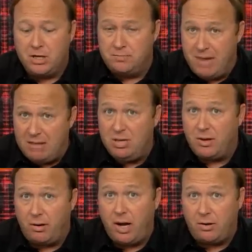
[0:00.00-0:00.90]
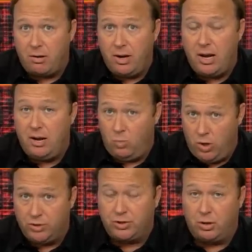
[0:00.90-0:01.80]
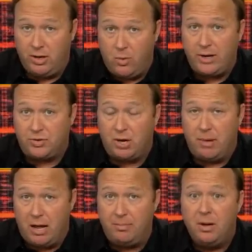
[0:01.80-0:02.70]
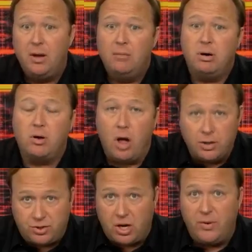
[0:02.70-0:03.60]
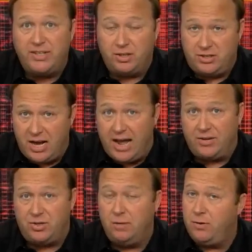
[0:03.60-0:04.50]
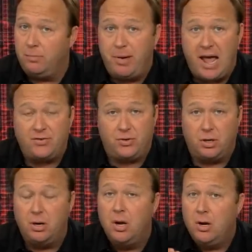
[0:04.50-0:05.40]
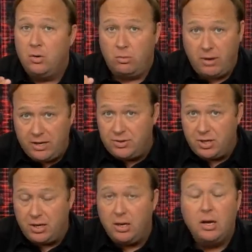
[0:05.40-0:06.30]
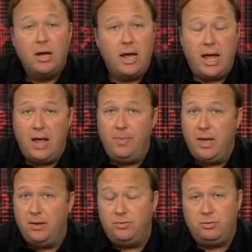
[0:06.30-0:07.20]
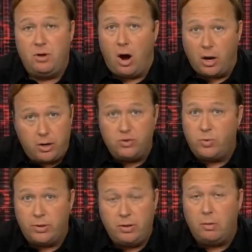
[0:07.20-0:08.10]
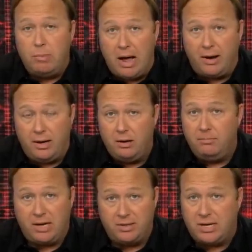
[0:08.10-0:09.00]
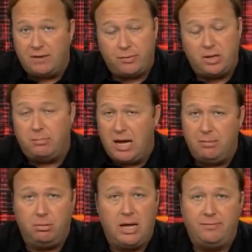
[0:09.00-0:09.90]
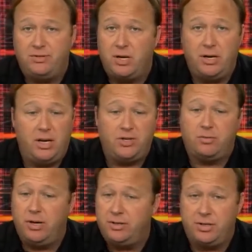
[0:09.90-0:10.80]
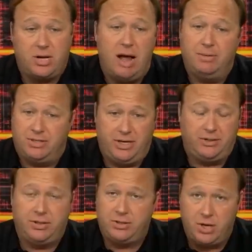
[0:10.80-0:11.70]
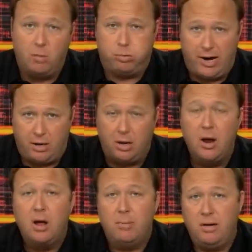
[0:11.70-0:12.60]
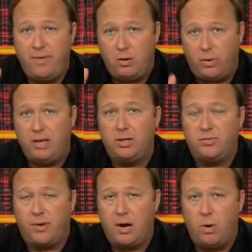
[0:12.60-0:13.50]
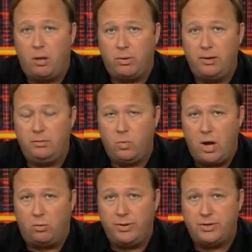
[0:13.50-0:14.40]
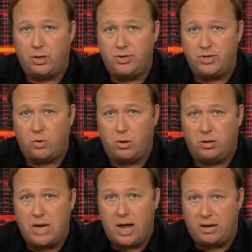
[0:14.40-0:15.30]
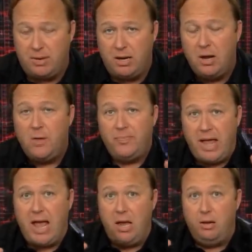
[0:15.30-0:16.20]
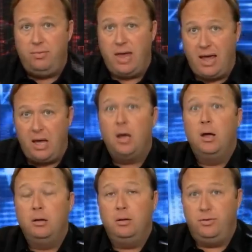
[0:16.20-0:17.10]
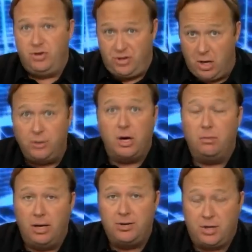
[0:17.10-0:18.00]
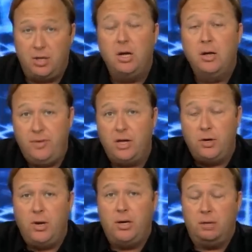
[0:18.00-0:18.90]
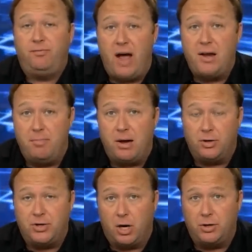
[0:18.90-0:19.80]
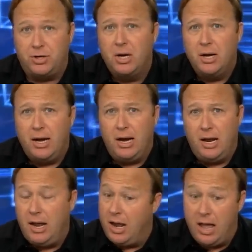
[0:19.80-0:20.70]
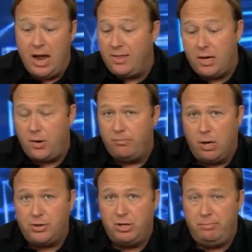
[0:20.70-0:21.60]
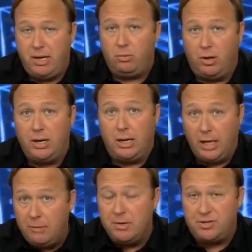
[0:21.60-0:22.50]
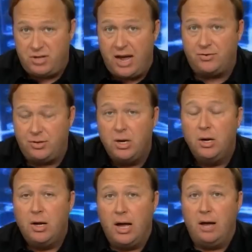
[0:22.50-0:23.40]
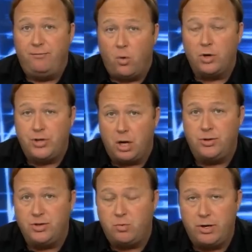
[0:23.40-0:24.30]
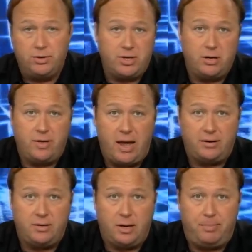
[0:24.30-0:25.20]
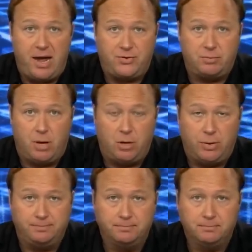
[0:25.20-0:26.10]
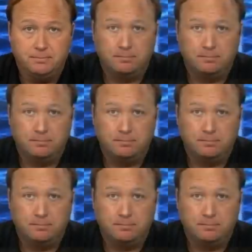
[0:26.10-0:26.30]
because maybe they're ignorant and it will certainly wake some up but also it's a test. If your pastor reads it and then argues with you about it, because I've read the Bible, I've studied history, this is common sense, it's no-brainer. But if they read this very well-written, well-researched historical document and they still don't listen, then you need to find a better church. And, and, and I think your book should be really a litmus test uh, for churches. What do you say to that, uh, Pastor Baldwin? Oh wow,